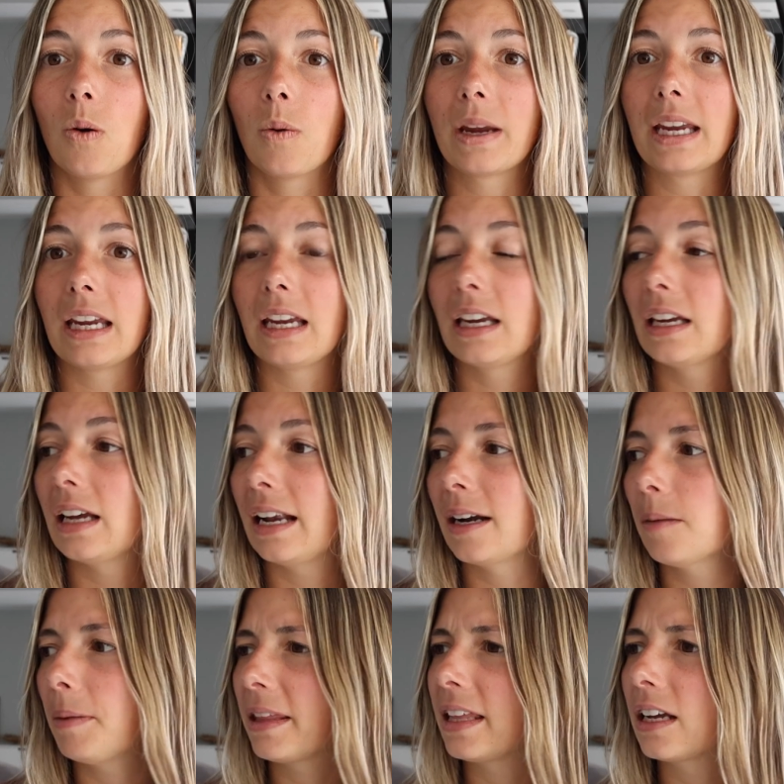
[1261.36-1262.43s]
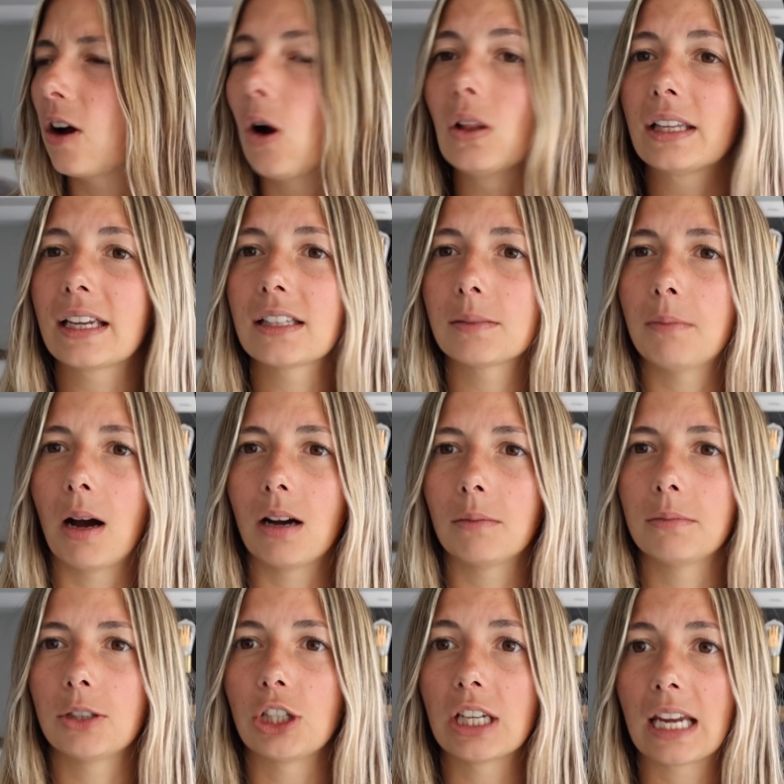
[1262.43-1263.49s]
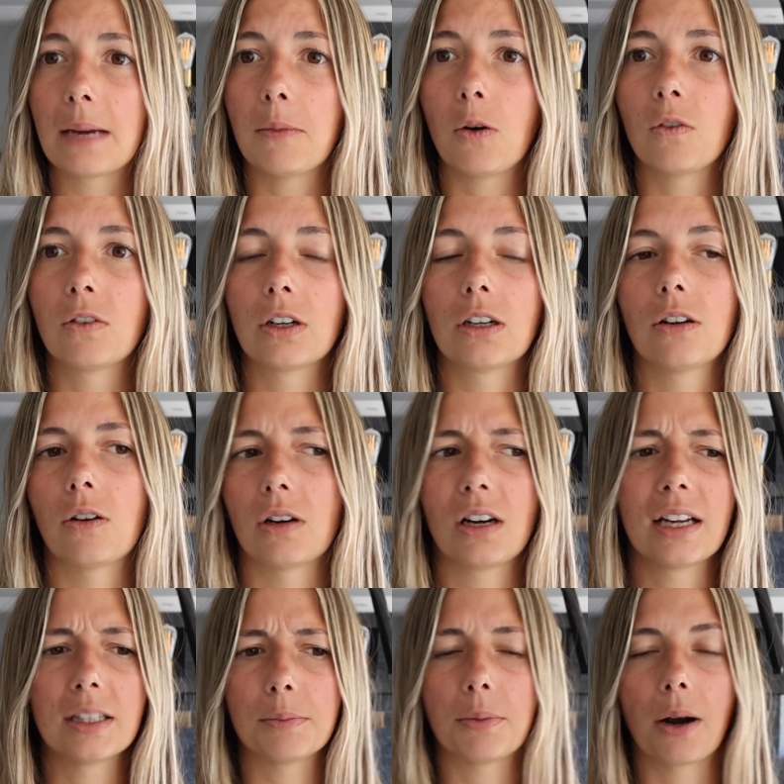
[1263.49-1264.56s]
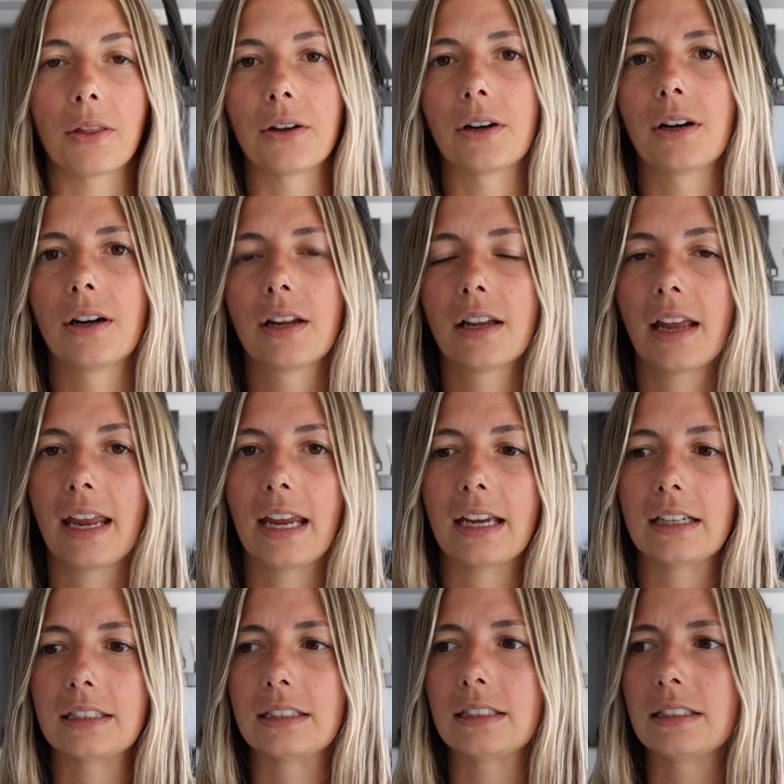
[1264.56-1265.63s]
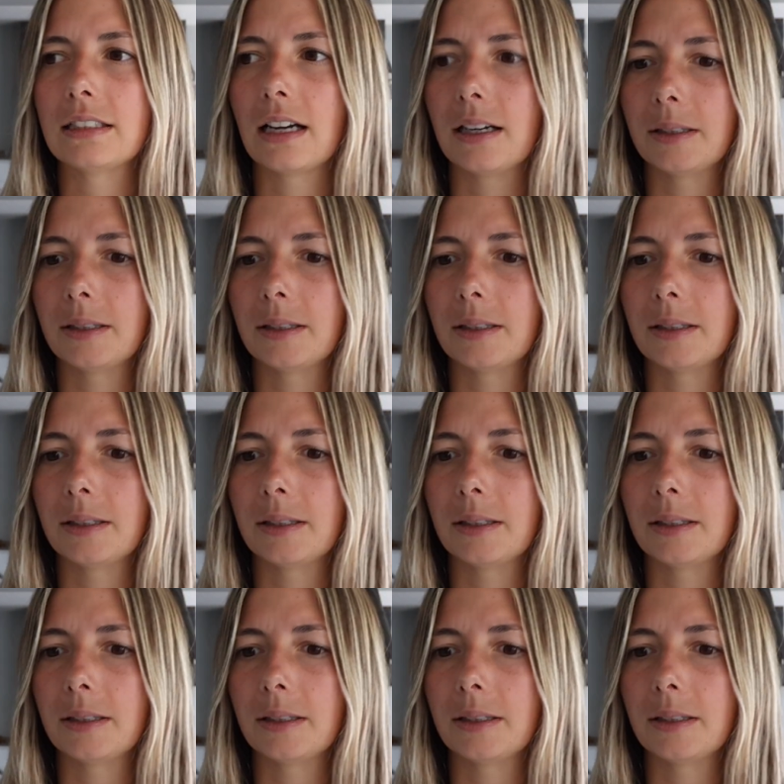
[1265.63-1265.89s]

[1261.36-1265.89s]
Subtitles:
we ended up, I think, calling his mom. She came over, or his brother, and